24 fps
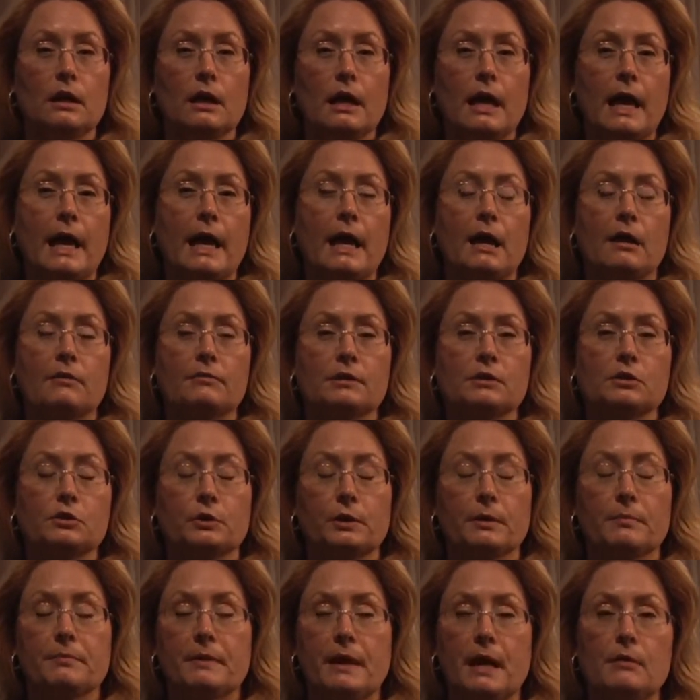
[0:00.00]
have a
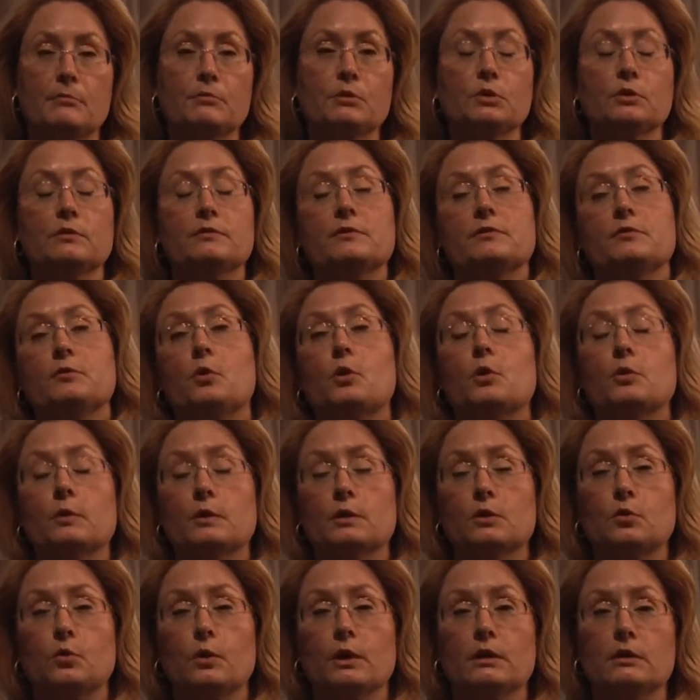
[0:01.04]
script that moves
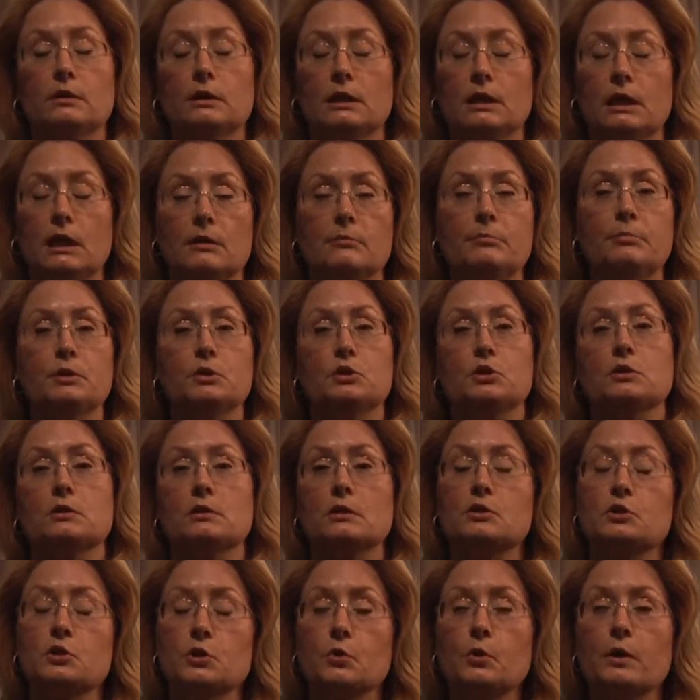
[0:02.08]
forward quickly and pushes a
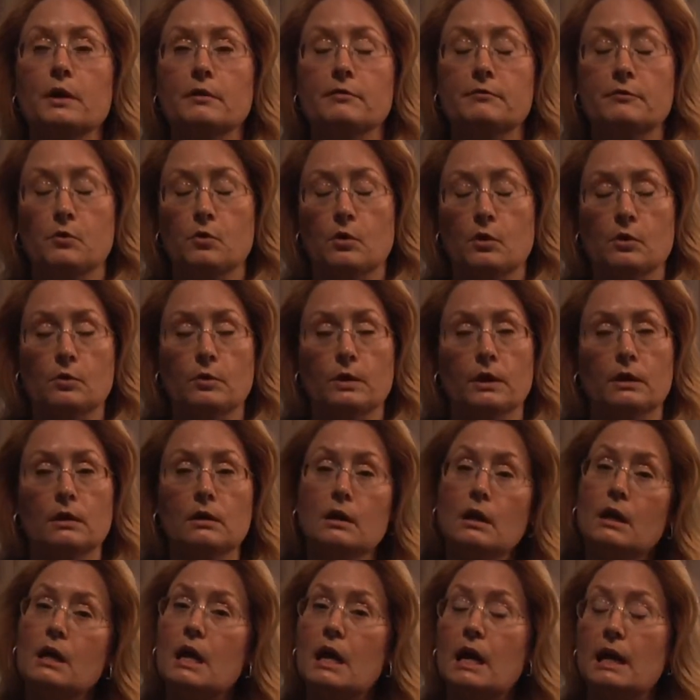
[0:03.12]
story forward,
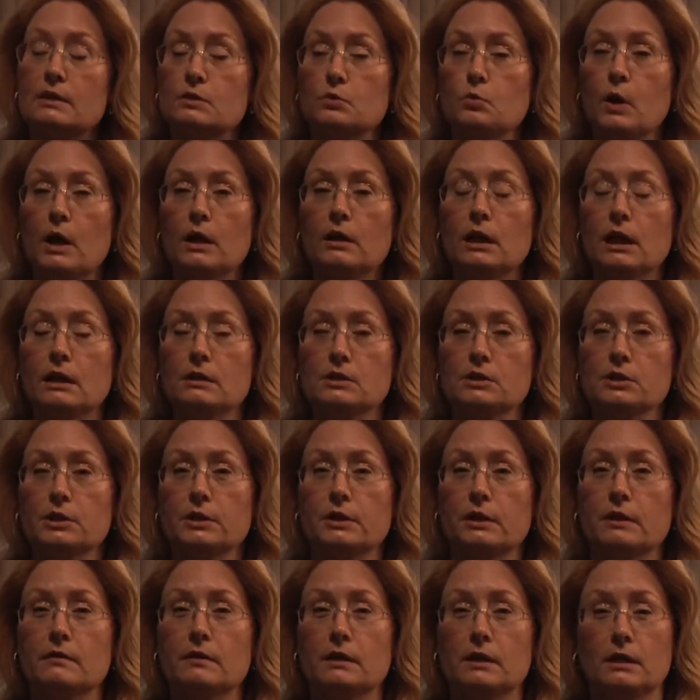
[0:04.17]
as well as
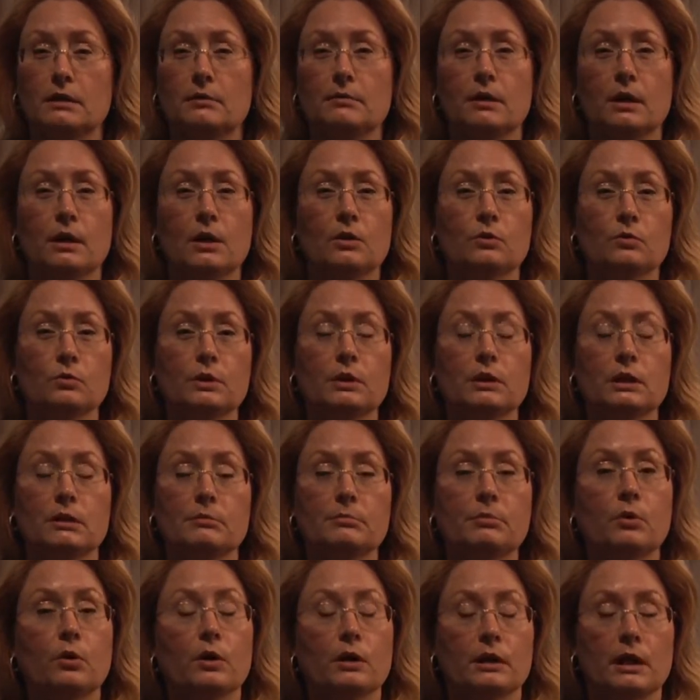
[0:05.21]
learning the really
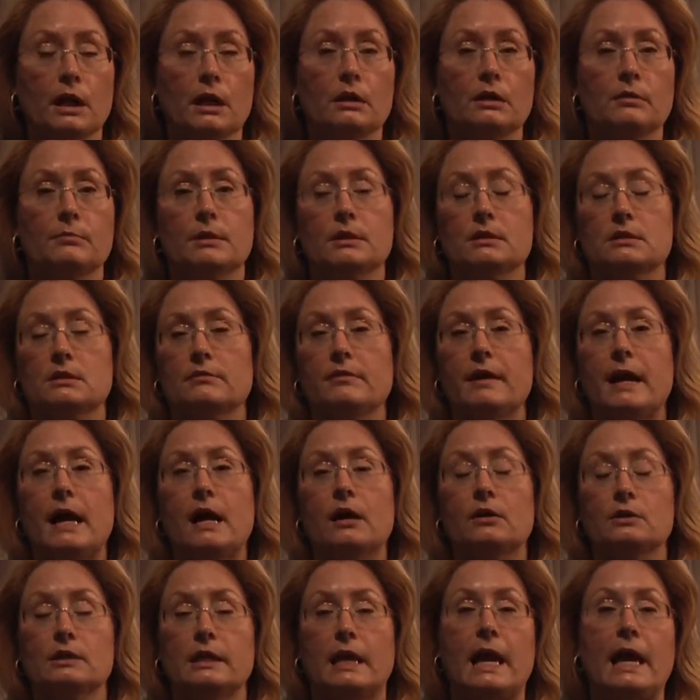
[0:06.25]
important elements of
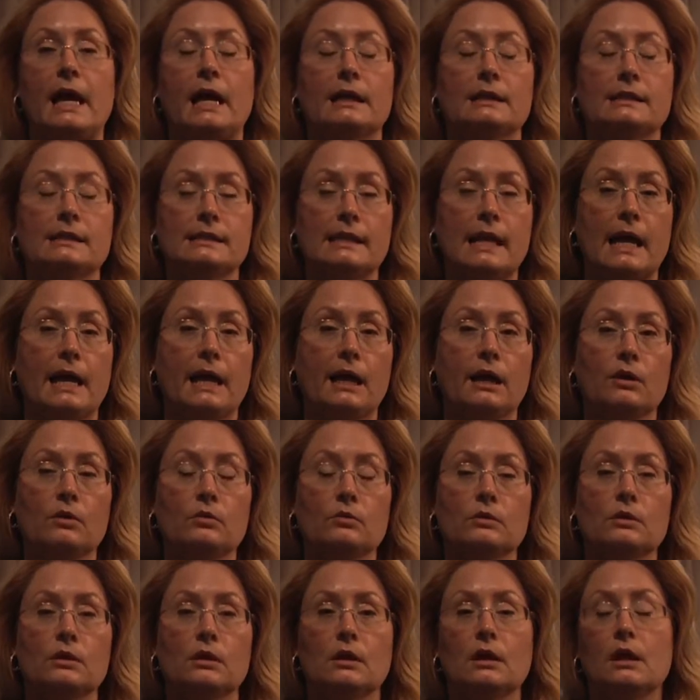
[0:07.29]
how to add
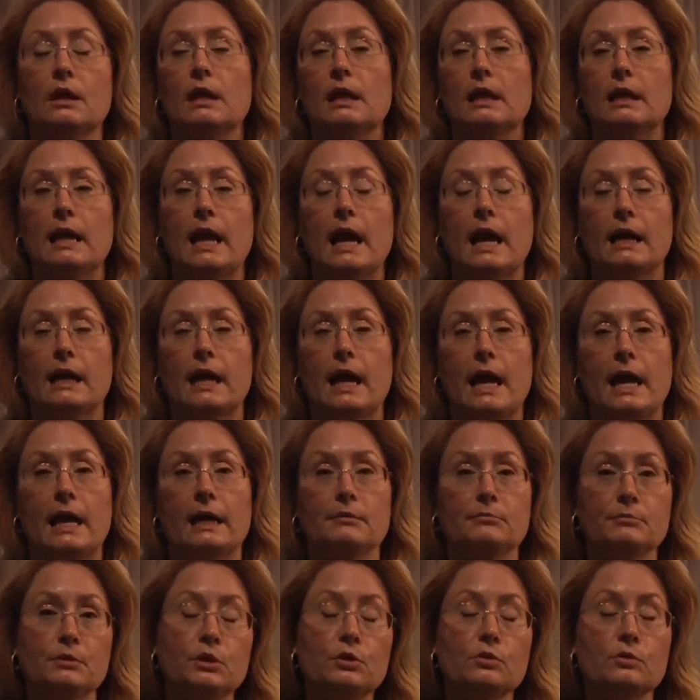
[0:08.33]
sound and how to
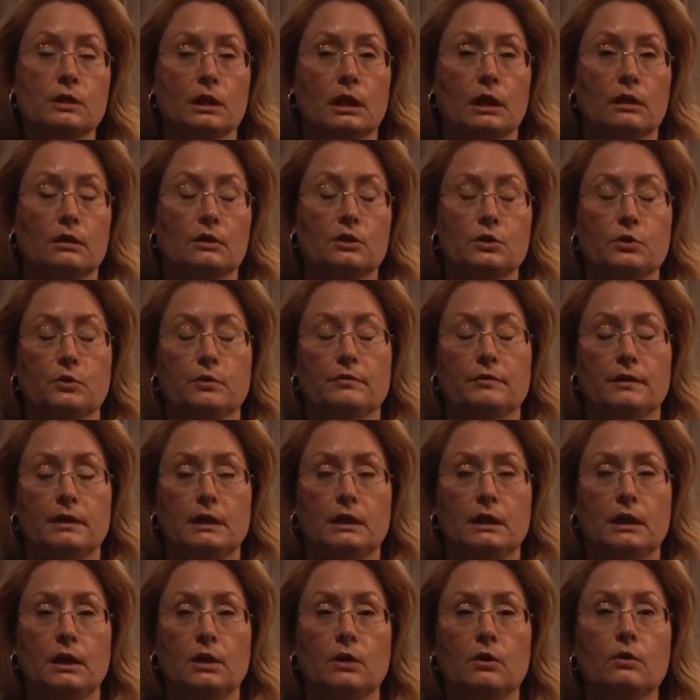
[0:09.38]
add music to a
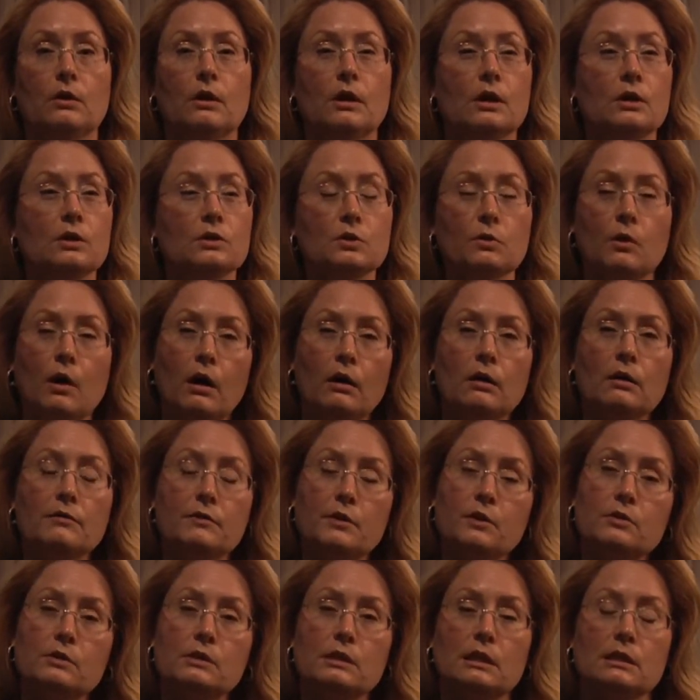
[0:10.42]
video. So all of
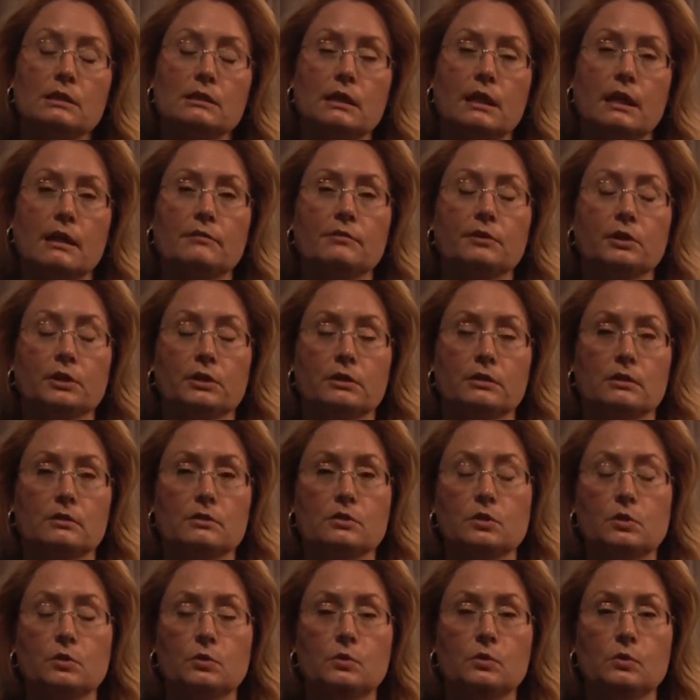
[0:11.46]
those things that I've learned in
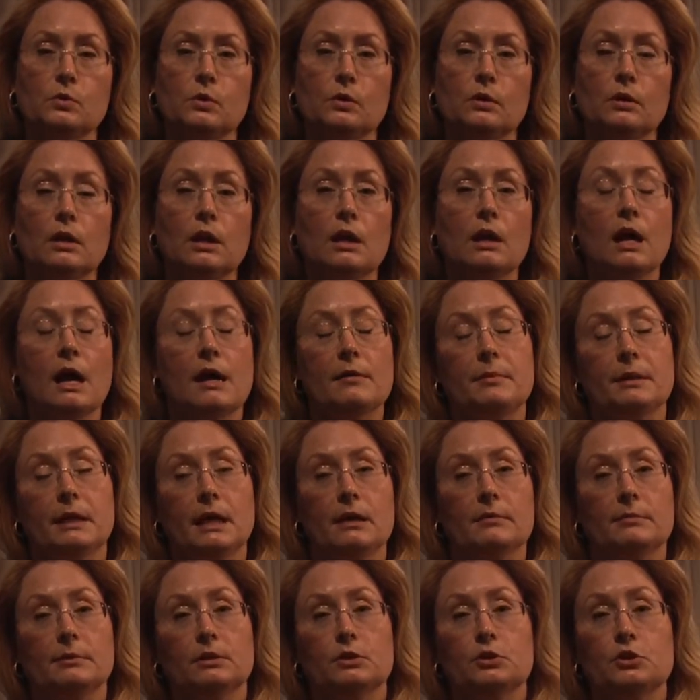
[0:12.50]
school, I've been
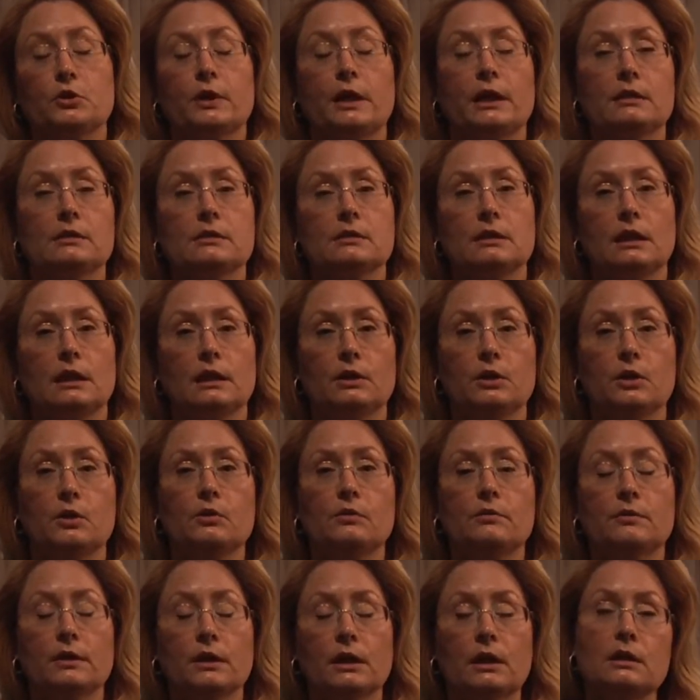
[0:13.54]
able to translate
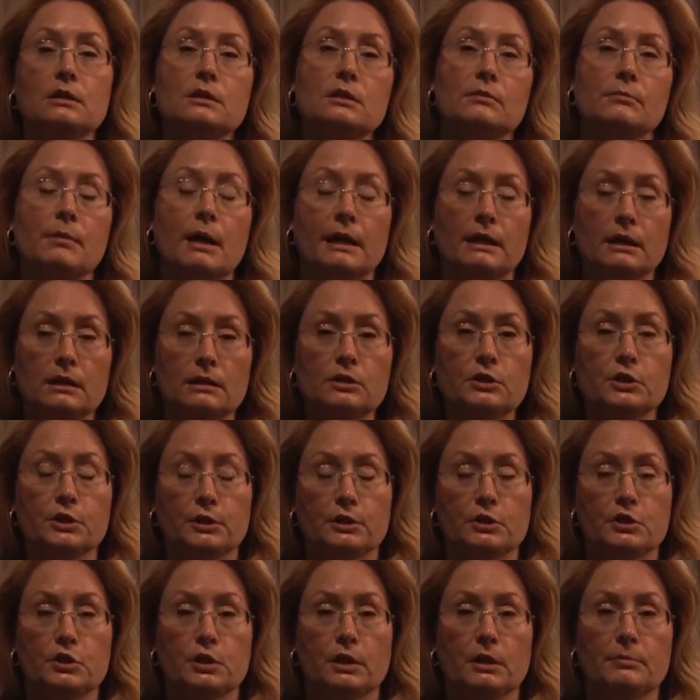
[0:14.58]
over into my
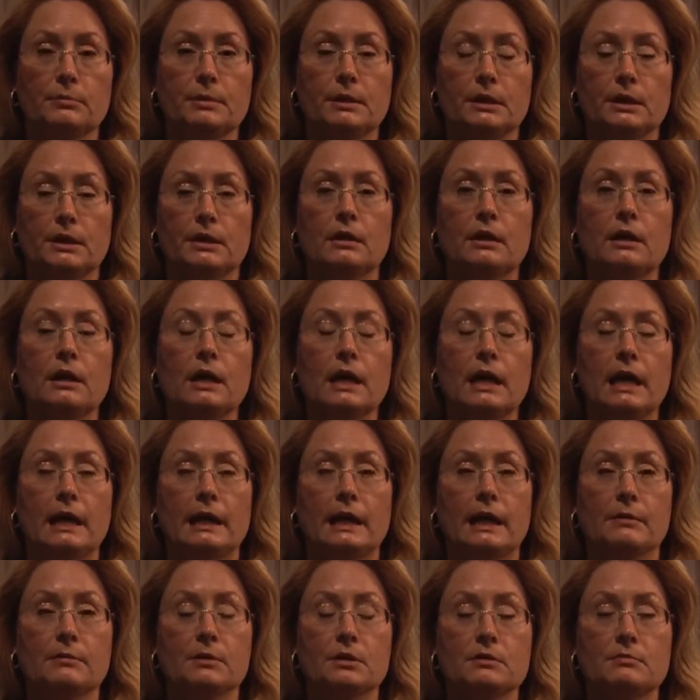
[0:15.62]
internship here at
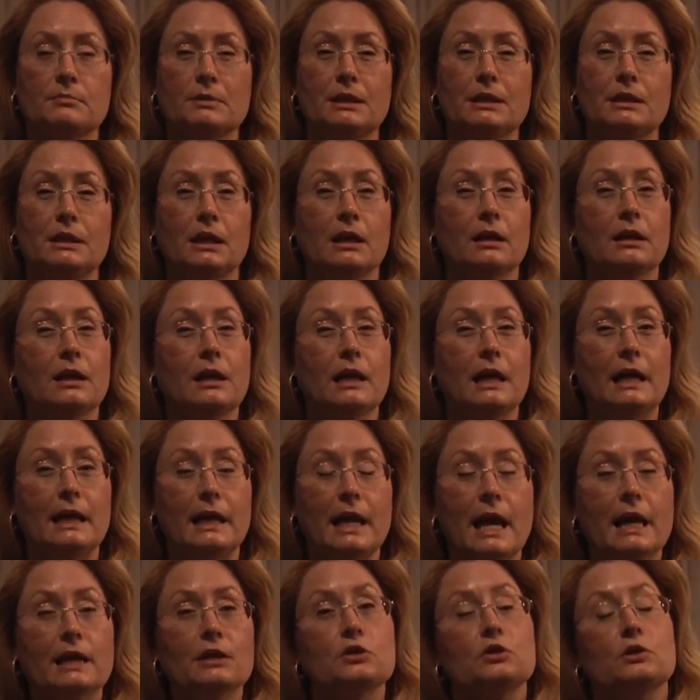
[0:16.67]
Amherst Media and
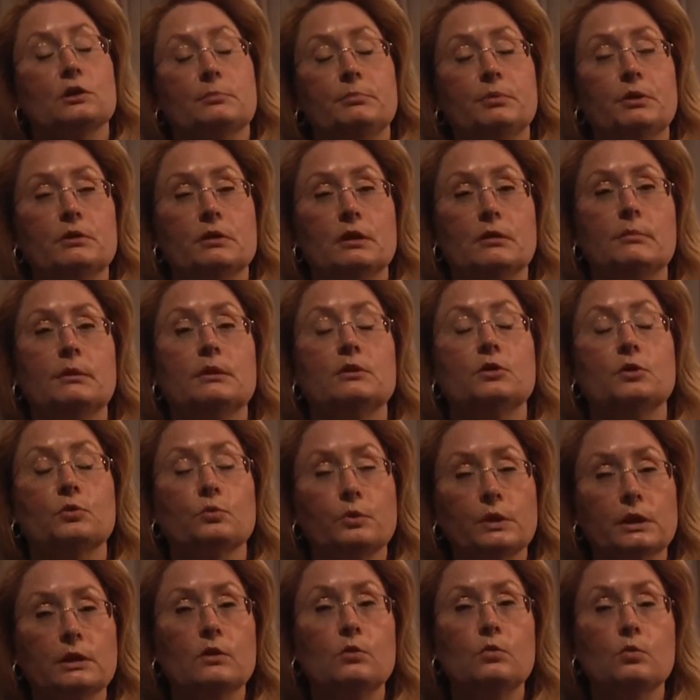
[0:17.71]
actually put them into
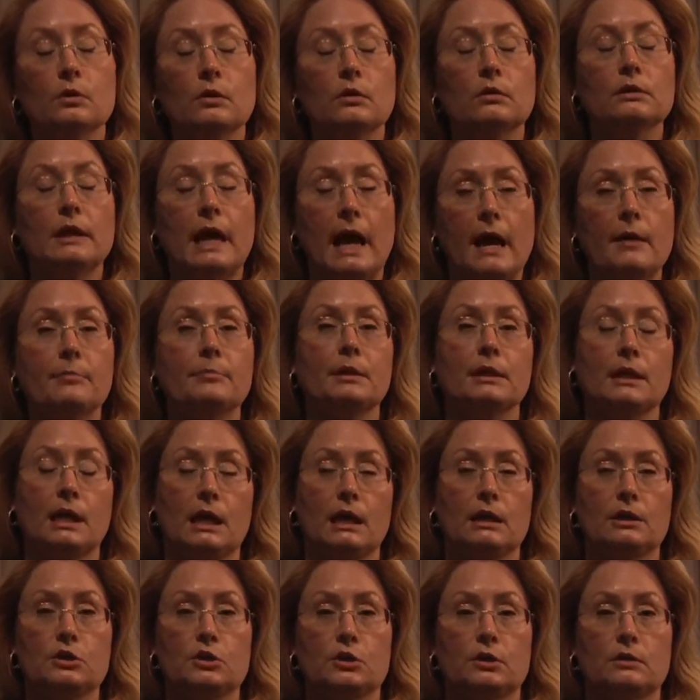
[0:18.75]
real world
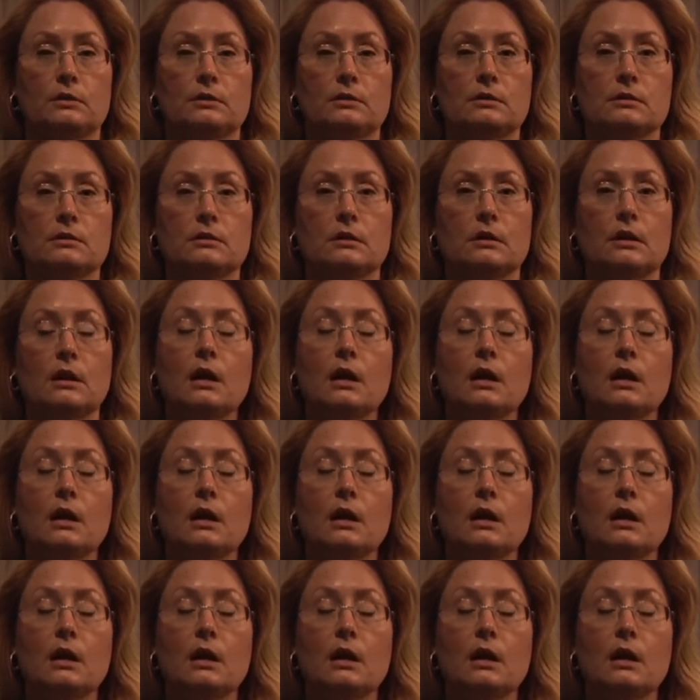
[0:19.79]
applications.